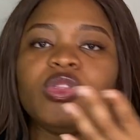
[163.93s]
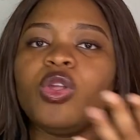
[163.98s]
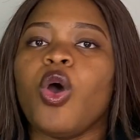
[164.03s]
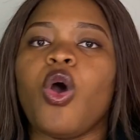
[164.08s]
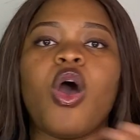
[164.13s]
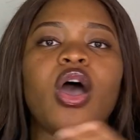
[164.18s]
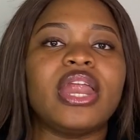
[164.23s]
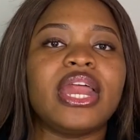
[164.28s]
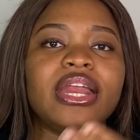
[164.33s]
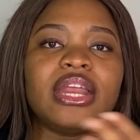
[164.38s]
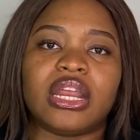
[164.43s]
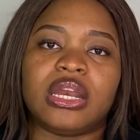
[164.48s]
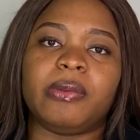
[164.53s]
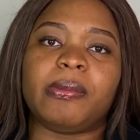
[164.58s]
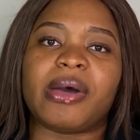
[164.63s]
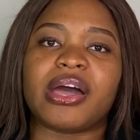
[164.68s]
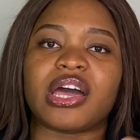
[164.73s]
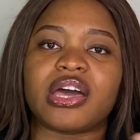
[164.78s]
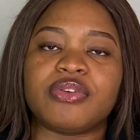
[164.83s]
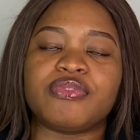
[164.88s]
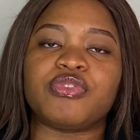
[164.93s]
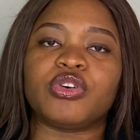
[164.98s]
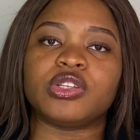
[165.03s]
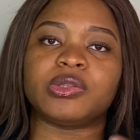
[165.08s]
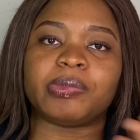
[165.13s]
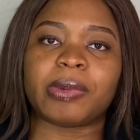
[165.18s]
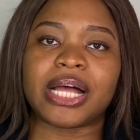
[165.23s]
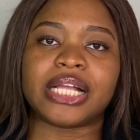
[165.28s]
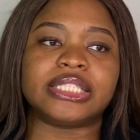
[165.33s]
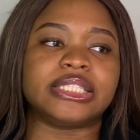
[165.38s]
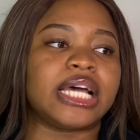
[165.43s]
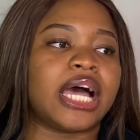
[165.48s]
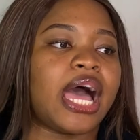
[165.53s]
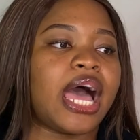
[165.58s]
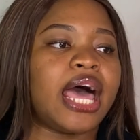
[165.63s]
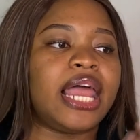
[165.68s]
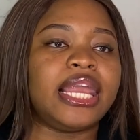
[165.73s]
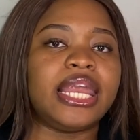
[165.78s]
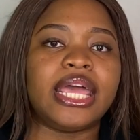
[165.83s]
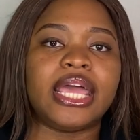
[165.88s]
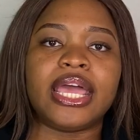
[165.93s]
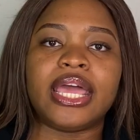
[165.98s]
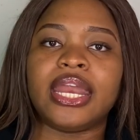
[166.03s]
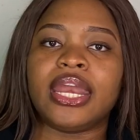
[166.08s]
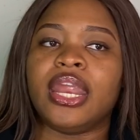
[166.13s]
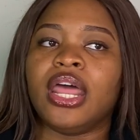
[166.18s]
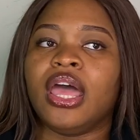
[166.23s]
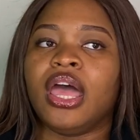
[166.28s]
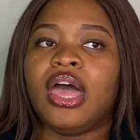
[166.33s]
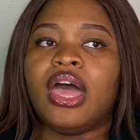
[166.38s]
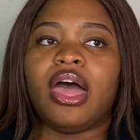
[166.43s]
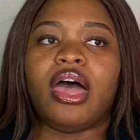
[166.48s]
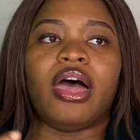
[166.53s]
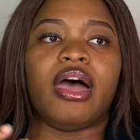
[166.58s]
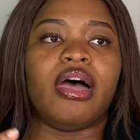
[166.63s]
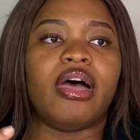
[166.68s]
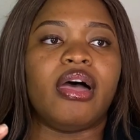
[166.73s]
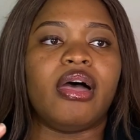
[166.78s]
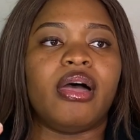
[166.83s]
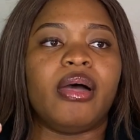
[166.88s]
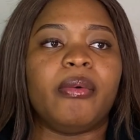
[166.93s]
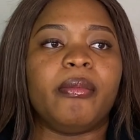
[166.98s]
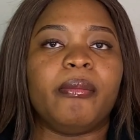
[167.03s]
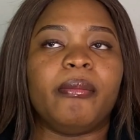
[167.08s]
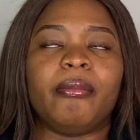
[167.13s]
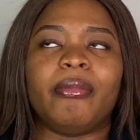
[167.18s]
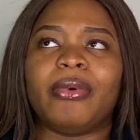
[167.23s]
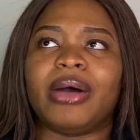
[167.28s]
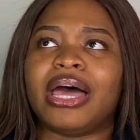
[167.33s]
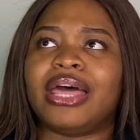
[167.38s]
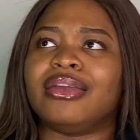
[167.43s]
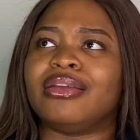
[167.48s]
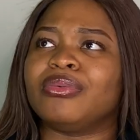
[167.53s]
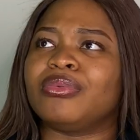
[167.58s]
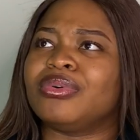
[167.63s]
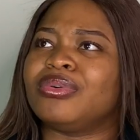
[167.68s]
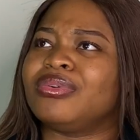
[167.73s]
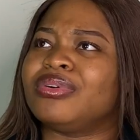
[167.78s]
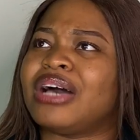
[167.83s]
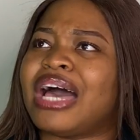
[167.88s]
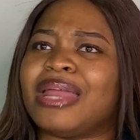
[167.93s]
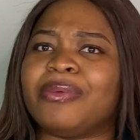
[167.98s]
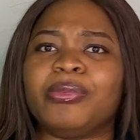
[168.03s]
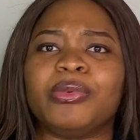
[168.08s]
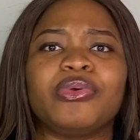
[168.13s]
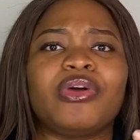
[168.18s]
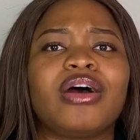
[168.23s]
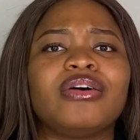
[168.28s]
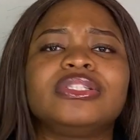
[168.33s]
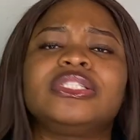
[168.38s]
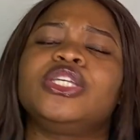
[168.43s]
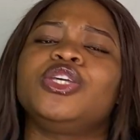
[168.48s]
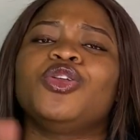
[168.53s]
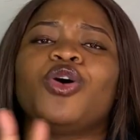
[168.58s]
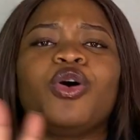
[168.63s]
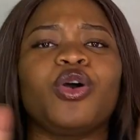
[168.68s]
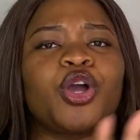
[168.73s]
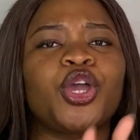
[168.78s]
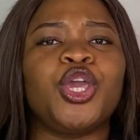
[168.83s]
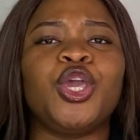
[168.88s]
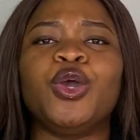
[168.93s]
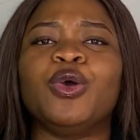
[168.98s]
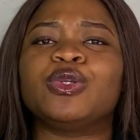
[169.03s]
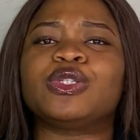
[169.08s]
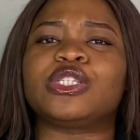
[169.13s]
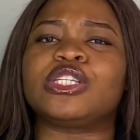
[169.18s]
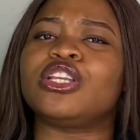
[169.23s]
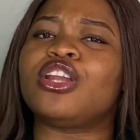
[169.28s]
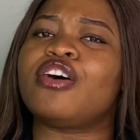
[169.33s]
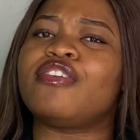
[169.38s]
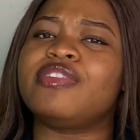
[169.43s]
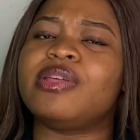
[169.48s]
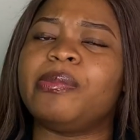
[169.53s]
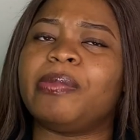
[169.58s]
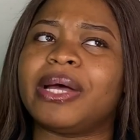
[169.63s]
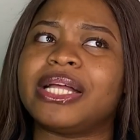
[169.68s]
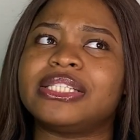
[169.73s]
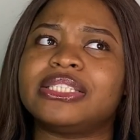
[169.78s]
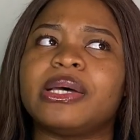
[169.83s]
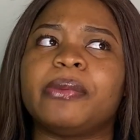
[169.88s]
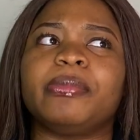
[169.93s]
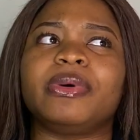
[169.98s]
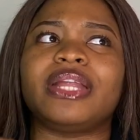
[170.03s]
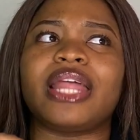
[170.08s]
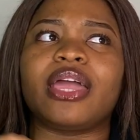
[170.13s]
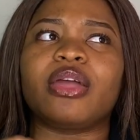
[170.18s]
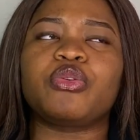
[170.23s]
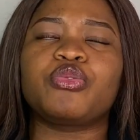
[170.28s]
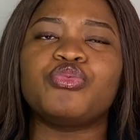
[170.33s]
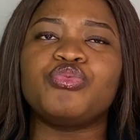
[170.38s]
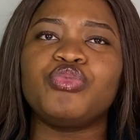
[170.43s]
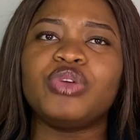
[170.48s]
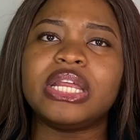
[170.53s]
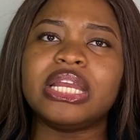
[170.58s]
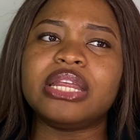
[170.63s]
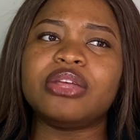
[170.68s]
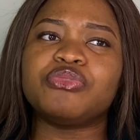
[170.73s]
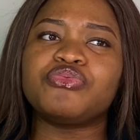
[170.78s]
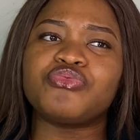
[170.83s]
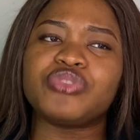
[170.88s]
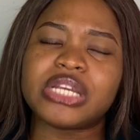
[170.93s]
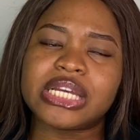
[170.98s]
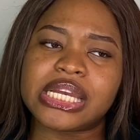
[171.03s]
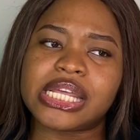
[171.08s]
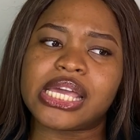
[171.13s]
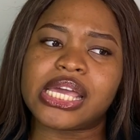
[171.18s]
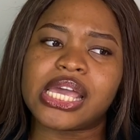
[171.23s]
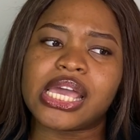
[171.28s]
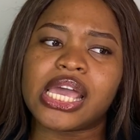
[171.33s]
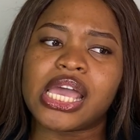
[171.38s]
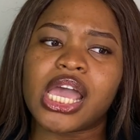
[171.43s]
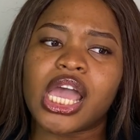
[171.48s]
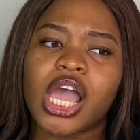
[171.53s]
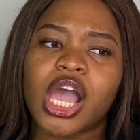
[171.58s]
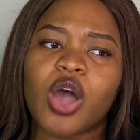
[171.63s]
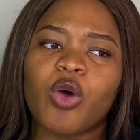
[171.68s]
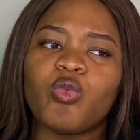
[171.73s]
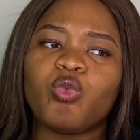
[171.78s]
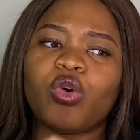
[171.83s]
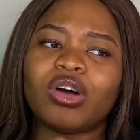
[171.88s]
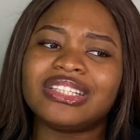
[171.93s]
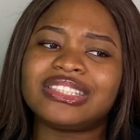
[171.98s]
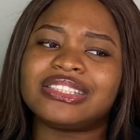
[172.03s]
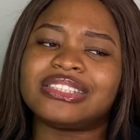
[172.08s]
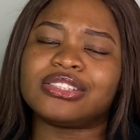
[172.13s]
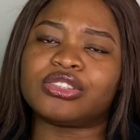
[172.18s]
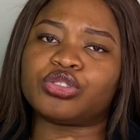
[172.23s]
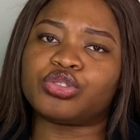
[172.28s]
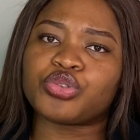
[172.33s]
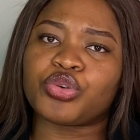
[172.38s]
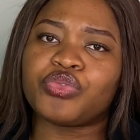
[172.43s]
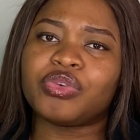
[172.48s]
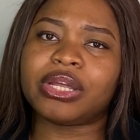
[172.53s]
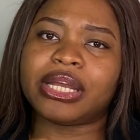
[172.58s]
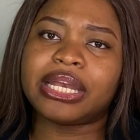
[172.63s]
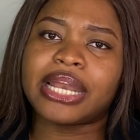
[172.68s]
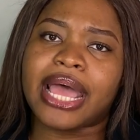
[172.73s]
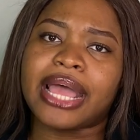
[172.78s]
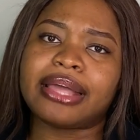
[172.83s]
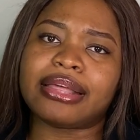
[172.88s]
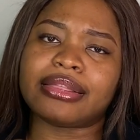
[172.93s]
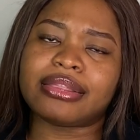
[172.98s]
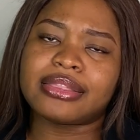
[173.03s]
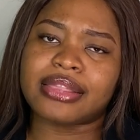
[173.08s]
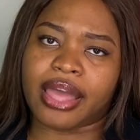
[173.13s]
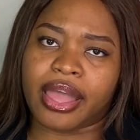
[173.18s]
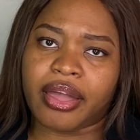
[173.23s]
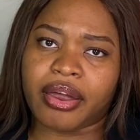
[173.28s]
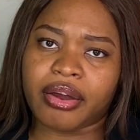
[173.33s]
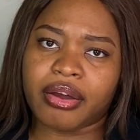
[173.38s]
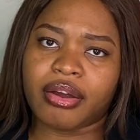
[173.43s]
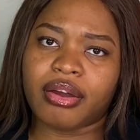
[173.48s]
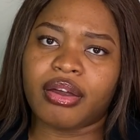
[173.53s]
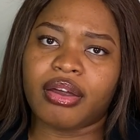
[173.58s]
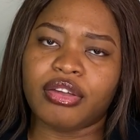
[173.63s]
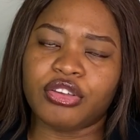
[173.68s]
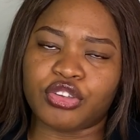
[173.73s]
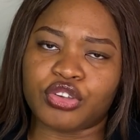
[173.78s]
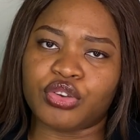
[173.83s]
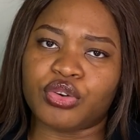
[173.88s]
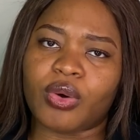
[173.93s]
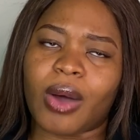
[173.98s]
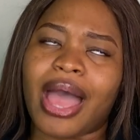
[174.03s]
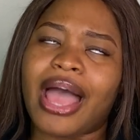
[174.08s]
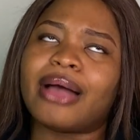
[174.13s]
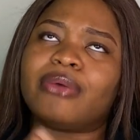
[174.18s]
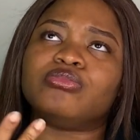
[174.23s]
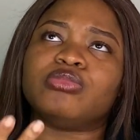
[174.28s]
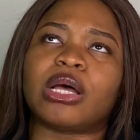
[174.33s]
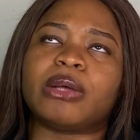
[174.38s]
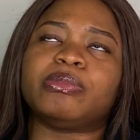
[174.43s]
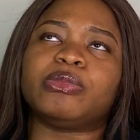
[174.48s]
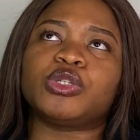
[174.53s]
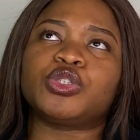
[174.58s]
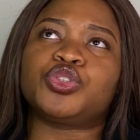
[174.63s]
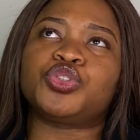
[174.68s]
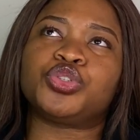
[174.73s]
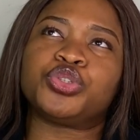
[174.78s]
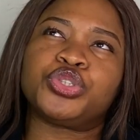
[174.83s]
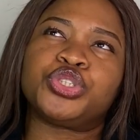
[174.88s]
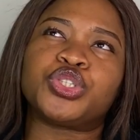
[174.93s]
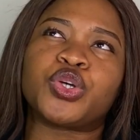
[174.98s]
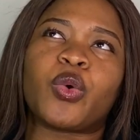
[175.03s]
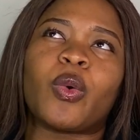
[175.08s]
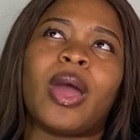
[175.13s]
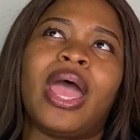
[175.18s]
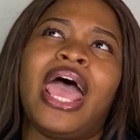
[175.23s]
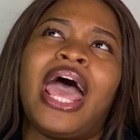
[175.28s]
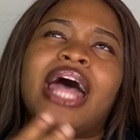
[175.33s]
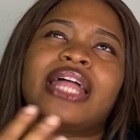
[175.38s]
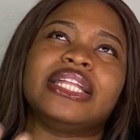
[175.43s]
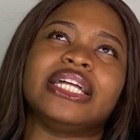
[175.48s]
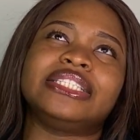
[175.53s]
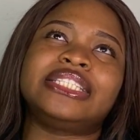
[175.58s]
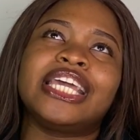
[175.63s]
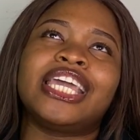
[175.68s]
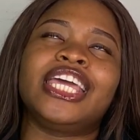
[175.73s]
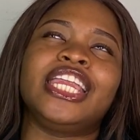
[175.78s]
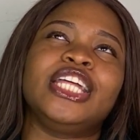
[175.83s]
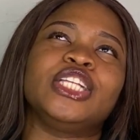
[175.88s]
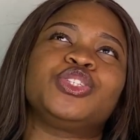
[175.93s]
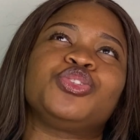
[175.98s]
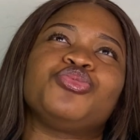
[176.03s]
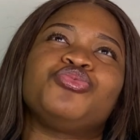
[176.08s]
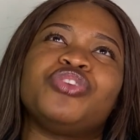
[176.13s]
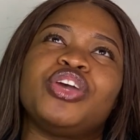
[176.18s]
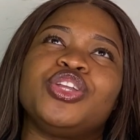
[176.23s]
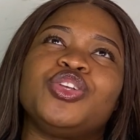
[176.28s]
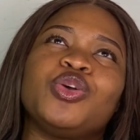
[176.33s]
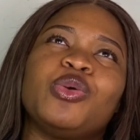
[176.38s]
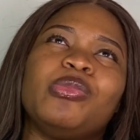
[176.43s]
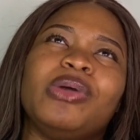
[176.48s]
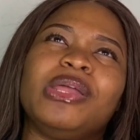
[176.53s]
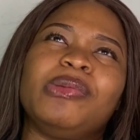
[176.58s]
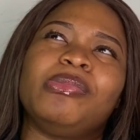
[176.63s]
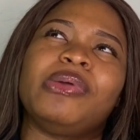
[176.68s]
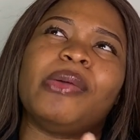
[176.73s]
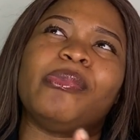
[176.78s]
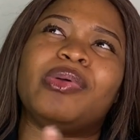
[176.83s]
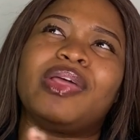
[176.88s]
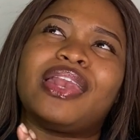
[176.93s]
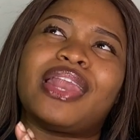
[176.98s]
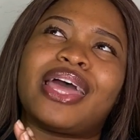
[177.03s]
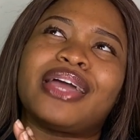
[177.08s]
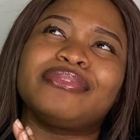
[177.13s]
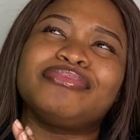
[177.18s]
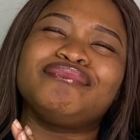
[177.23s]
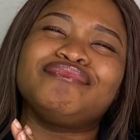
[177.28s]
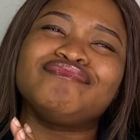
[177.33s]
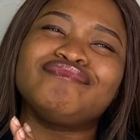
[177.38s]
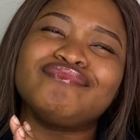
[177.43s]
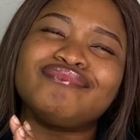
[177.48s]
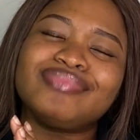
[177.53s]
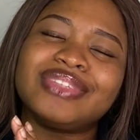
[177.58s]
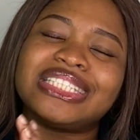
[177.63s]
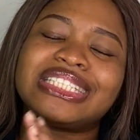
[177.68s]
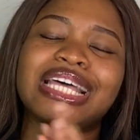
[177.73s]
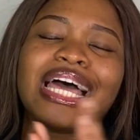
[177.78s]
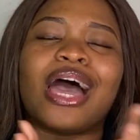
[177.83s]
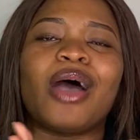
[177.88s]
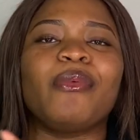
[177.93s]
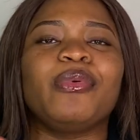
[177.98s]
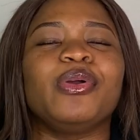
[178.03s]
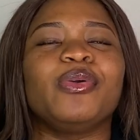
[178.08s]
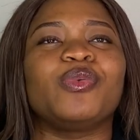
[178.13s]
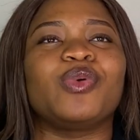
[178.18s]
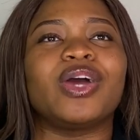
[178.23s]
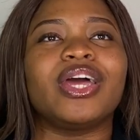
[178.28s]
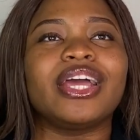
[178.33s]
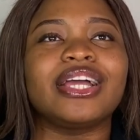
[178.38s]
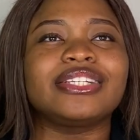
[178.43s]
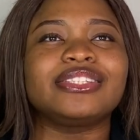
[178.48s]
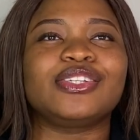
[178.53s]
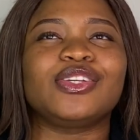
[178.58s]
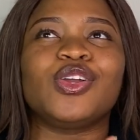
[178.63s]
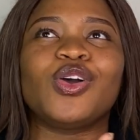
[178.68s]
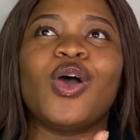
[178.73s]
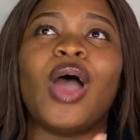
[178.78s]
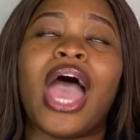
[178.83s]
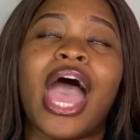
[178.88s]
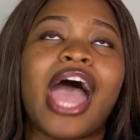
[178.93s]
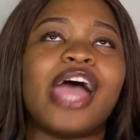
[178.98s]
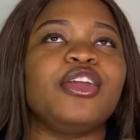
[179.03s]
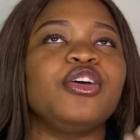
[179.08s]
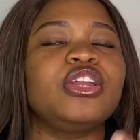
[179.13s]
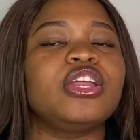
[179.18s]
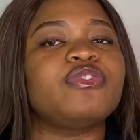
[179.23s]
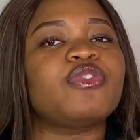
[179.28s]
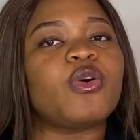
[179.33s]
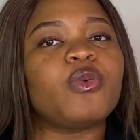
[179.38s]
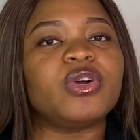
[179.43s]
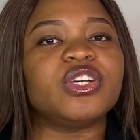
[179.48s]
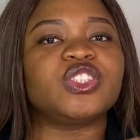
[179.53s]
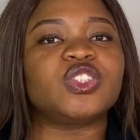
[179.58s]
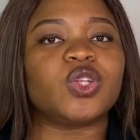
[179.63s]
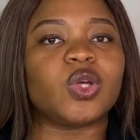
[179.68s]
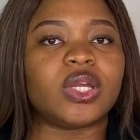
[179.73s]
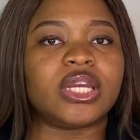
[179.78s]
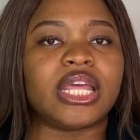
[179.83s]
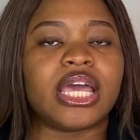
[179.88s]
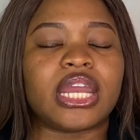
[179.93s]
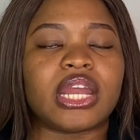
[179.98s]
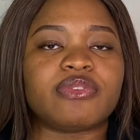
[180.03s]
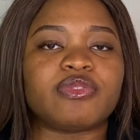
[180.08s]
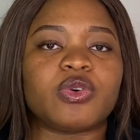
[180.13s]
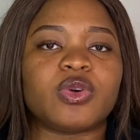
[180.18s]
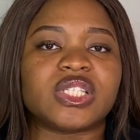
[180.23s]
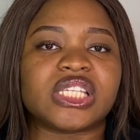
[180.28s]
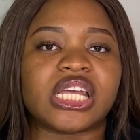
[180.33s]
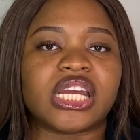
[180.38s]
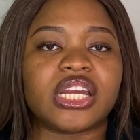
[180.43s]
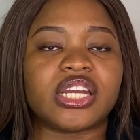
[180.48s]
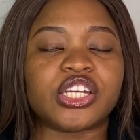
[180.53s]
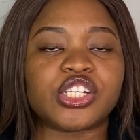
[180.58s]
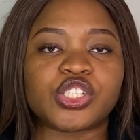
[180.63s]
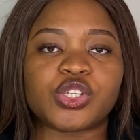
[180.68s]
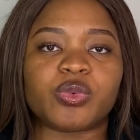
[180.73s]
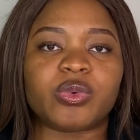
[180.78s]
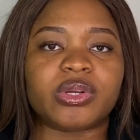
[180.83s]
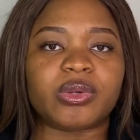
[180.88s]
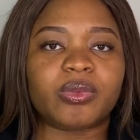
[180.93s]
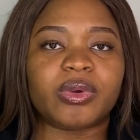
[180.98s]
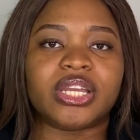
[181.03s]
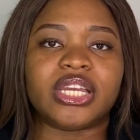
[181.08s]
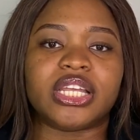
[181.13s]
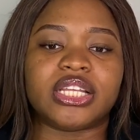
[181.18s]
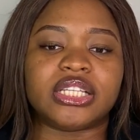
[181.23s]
Other than the back and forth banter, Alan and Admiralty, you know, cute, lovely banter, but like, really, what's the storyline there? You know, I'm not too sure. And then taking it to radio made me a bit like, is that how it works? You know, I know they've always done it, and I've always had an issue with the way they